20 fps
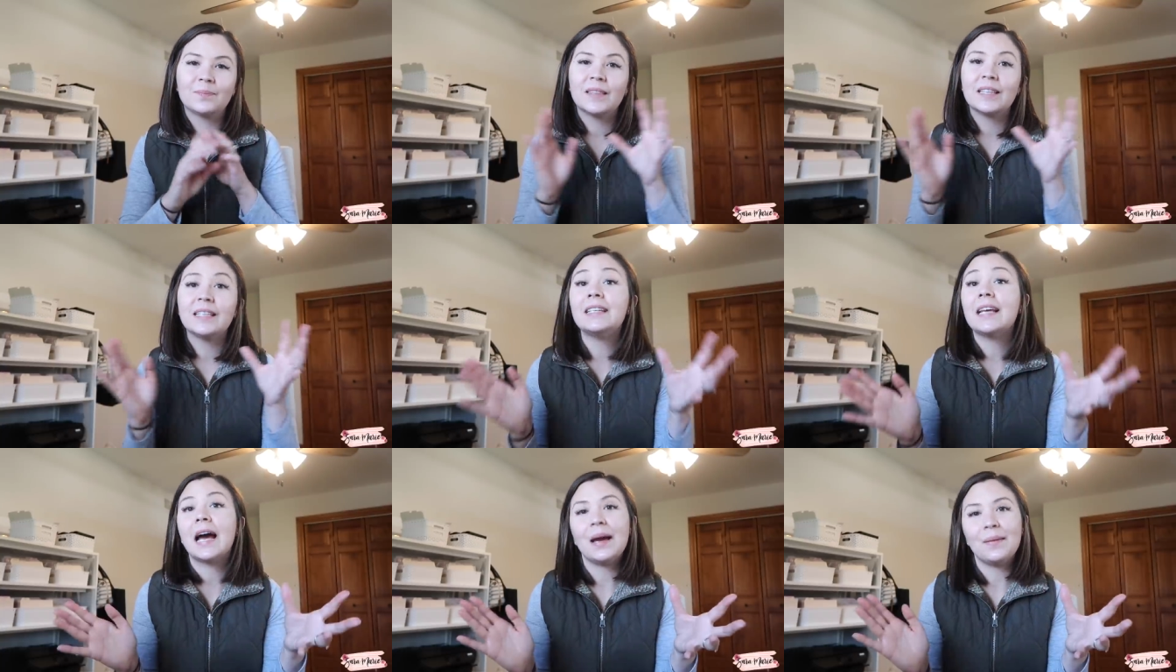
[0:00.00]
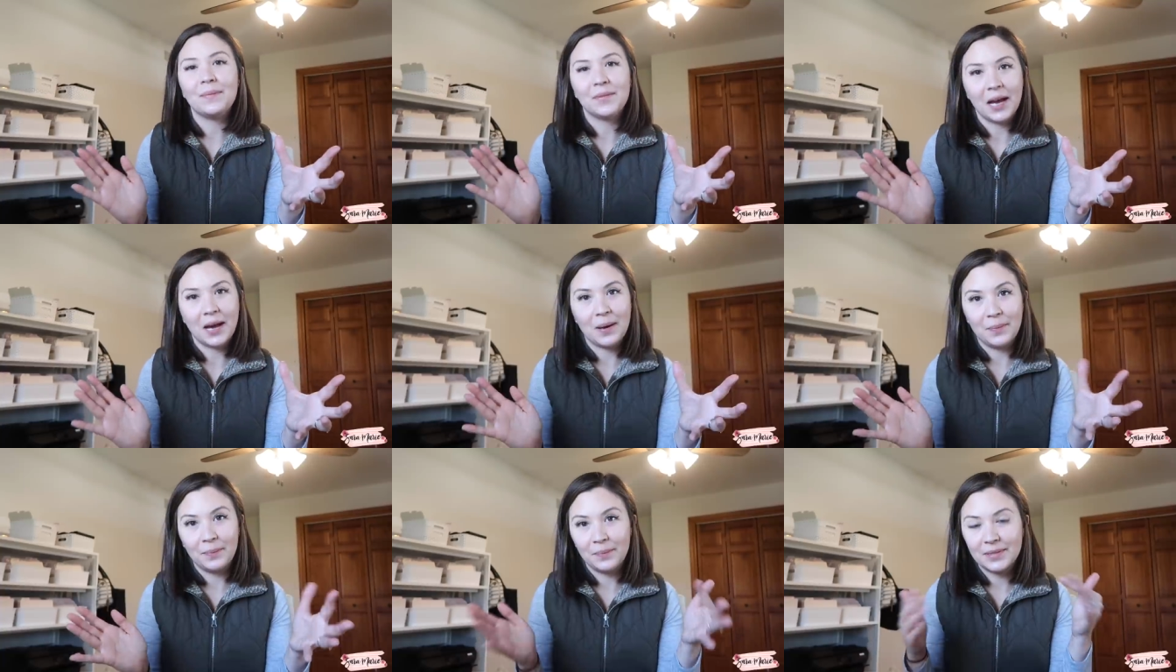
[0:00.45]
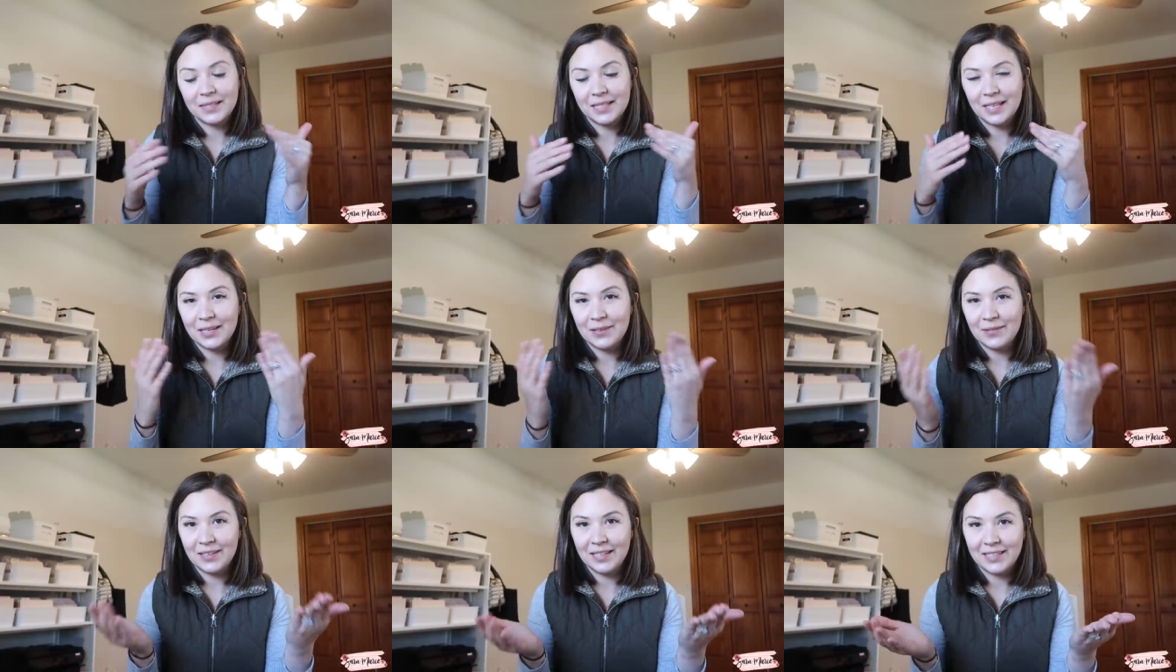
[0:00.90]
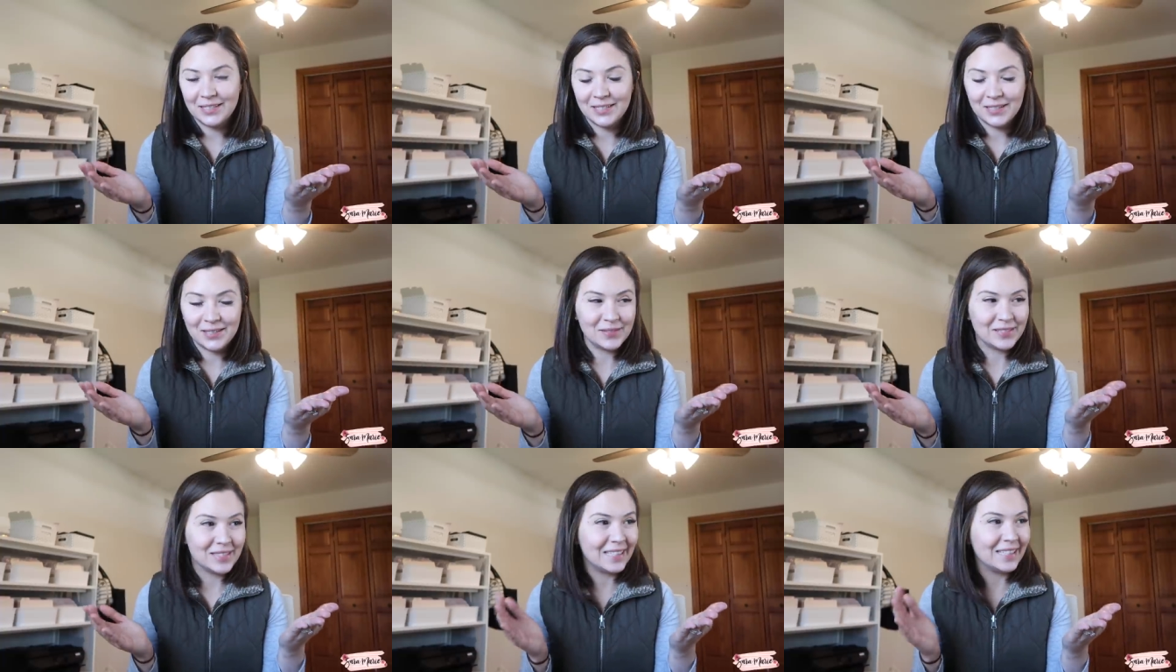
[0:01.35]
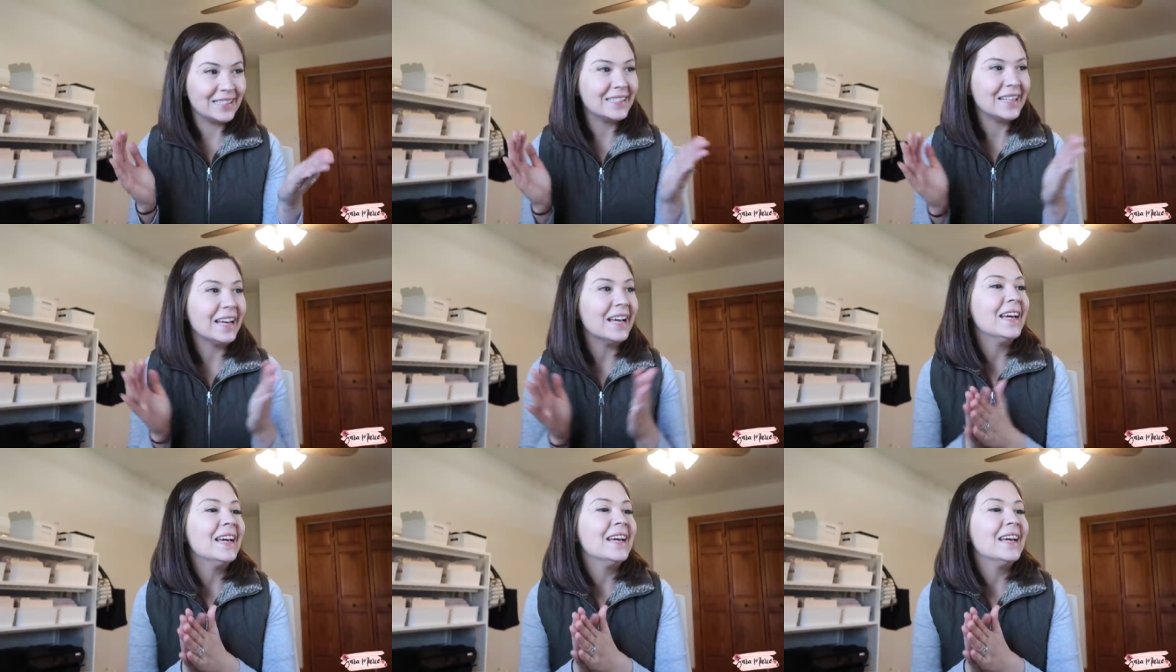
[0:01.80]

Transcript: the time comes that you need to use it.